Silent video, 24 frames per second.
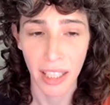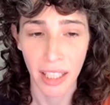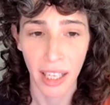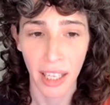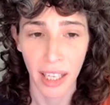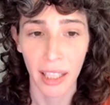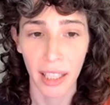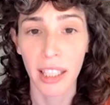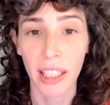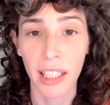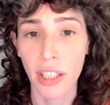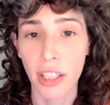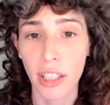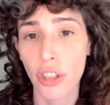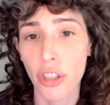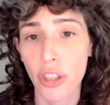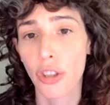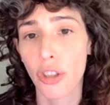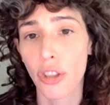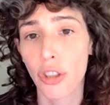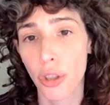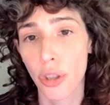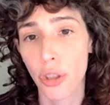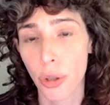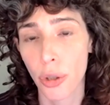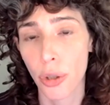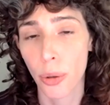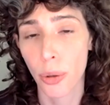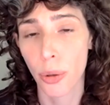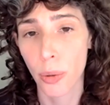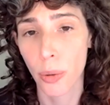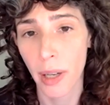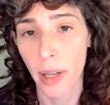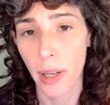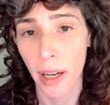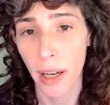at least
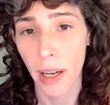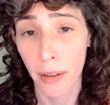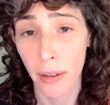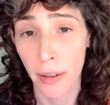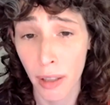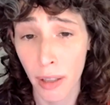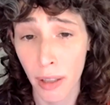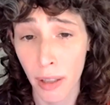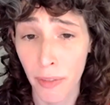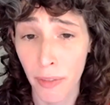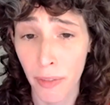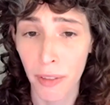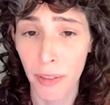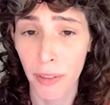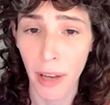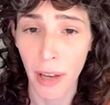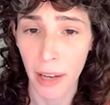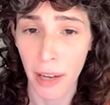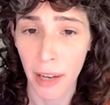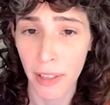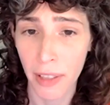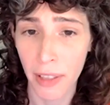two out of the five